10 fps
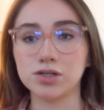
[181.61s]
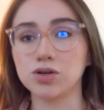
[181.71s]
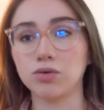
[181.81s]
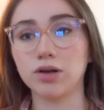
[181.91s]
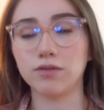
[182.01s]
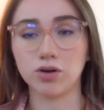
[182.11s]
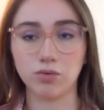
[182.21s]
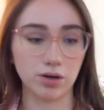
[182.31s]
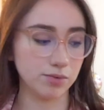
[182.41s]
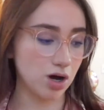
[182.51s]
don't even know
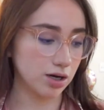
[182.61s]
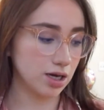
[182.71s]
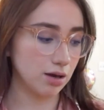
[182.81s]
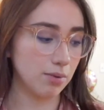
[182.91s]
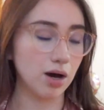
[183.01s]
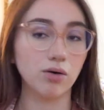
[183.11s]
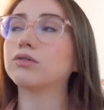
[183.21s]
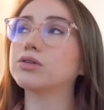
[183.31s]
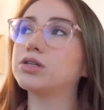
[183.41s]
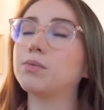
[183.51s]
what I'm talking
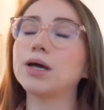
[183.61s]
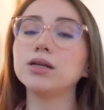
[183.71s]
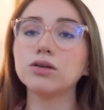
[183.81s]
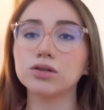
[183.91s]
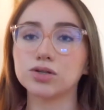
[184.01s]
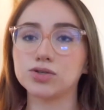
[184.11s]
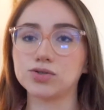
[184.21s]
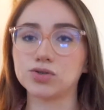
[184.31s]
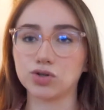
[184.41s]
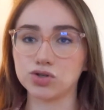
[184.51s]
about, depending on the
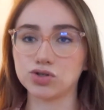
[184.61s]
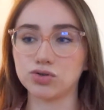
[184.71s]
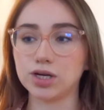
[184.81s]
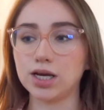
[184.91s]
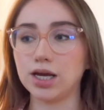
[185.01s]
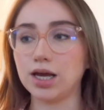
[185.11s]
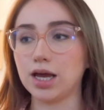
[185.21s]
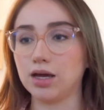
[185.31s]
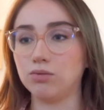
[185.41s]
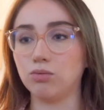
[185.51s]
surgery
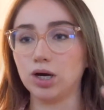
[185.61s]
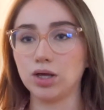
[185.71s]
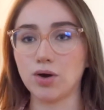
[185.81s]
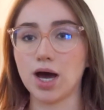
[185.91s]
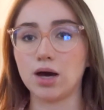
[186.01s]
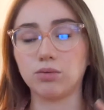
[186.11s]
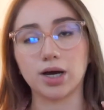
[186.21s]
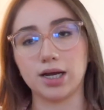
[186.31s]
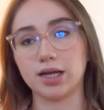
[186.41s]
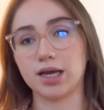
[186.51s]
and what you had, what
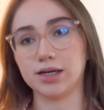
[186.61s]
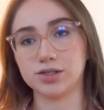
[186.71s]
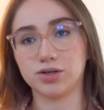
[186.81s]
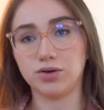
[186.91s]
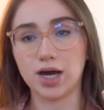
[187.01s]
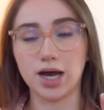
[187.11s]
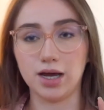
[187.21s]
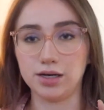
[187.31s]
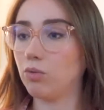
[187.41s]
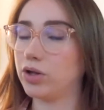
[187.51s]
kind of cancer you
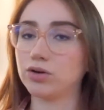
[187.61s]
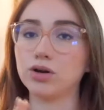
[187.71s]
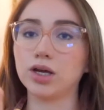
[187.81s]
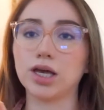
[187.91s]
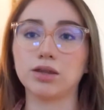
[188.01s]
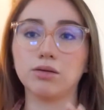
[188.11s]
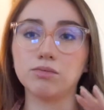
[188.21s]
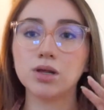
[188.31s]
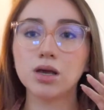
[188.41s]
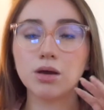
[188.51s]
had, whether or not you had the
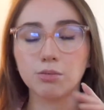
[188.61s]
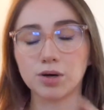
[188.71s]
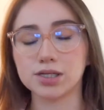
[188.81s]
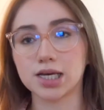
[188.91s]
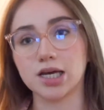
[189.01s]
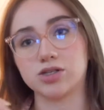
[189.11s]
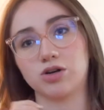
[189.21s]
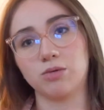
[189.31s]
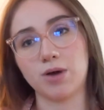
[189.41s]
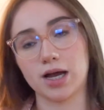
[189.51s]
breast
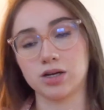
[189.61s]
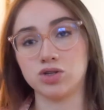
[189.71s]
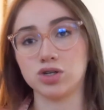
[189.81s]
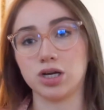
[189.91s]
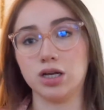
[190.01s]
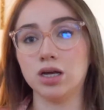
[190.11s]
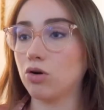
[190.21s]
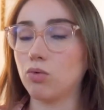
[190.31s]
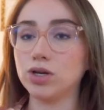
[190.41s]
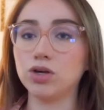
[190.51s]
cancer or BRCA gene,
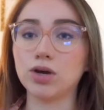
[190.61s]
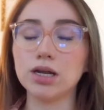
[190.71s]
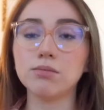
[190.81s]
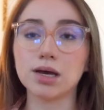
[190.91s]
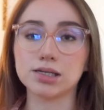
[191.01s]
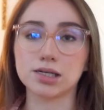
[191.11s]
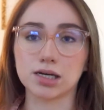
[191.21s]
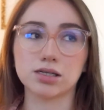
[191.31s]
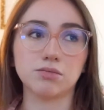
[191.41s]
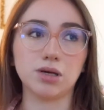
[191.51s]
when you get a
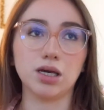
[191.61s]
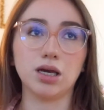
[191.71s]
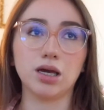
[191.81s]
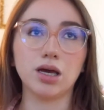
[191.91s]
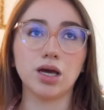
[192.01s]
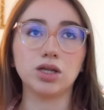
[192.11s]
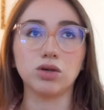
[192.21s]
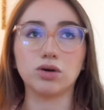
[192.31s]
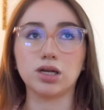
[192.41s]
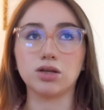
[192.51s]
mastectomy,
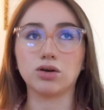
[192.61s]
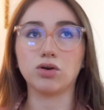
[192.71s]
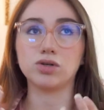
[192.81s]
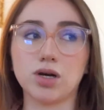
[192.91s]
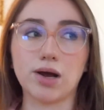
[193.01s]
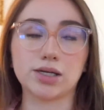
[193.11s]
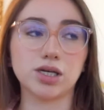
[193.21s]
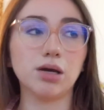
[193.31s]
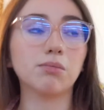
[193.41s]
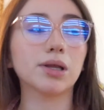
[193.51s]
you could either go direct
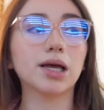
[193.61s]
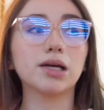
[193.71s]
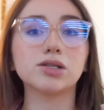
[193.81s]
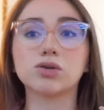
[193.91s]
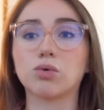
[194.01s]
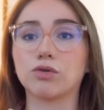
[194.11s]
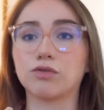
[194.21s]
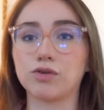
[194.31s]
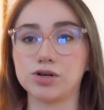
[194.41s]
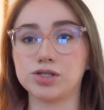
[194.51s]
to implants or
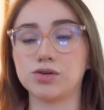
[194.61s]
first to